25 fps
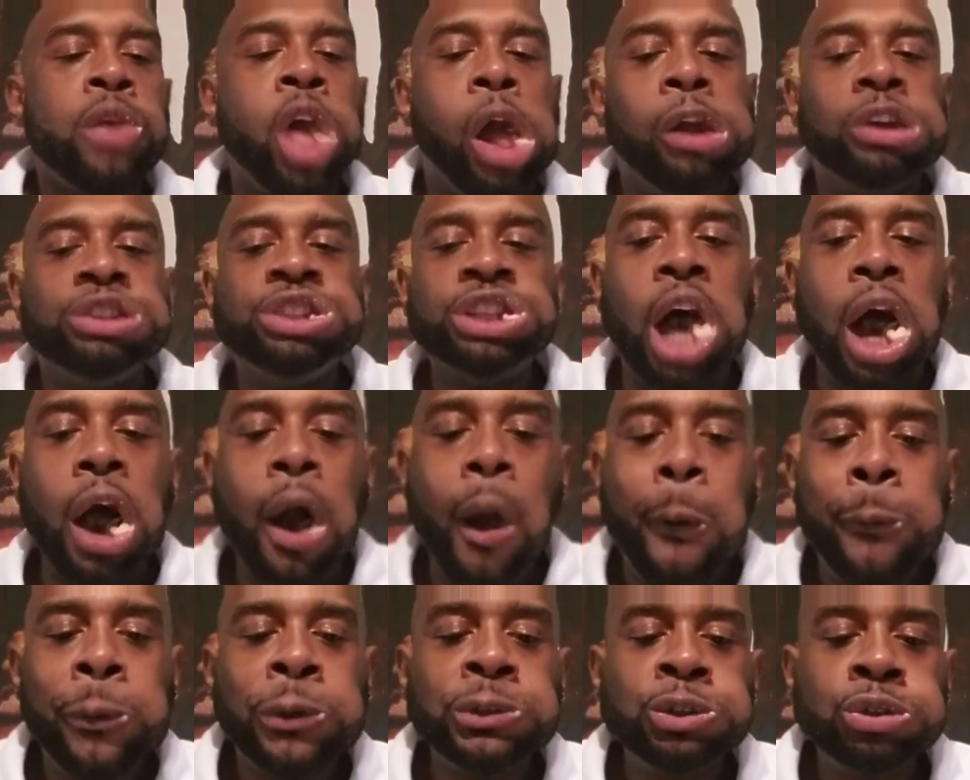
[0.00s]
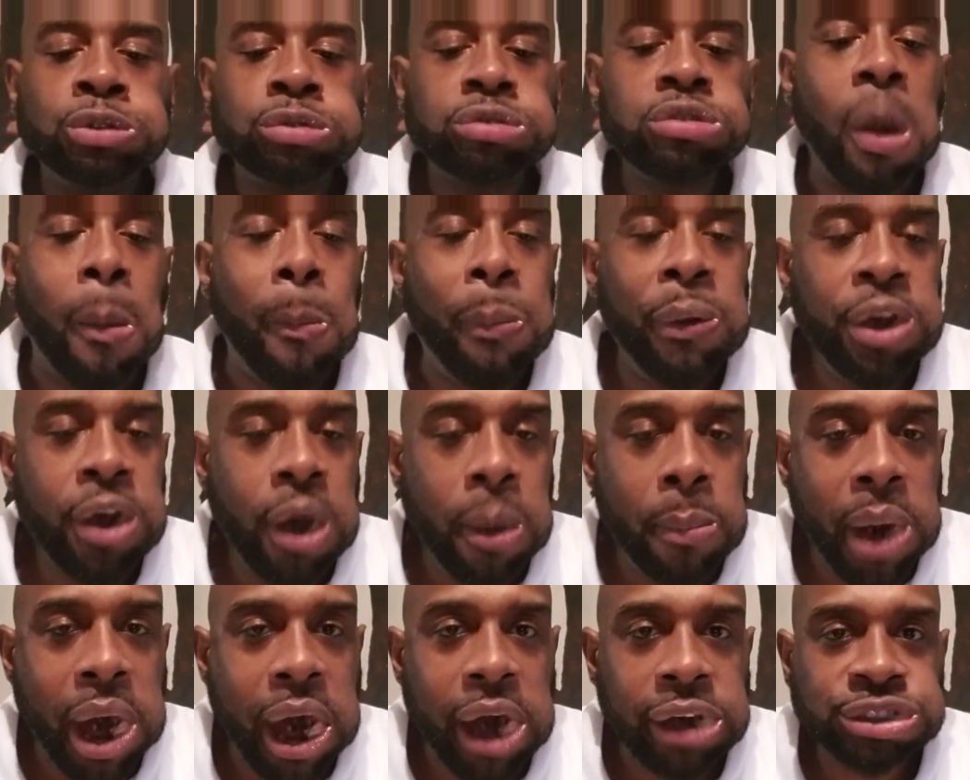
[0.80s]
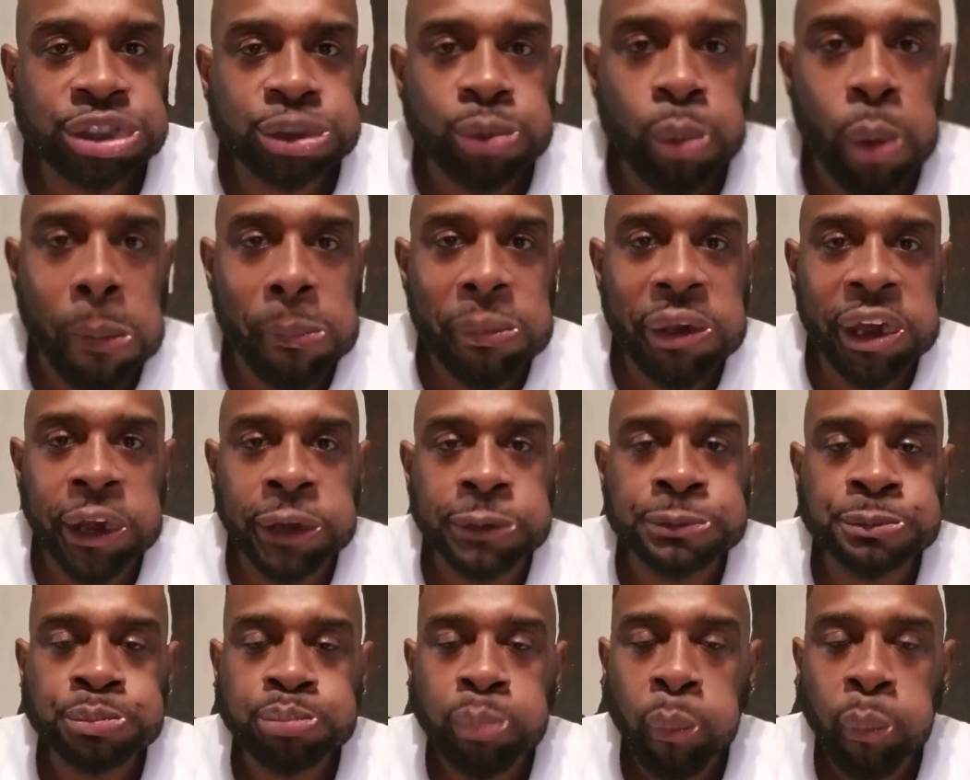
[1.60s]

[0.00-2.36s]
So, the P.O. Box will be,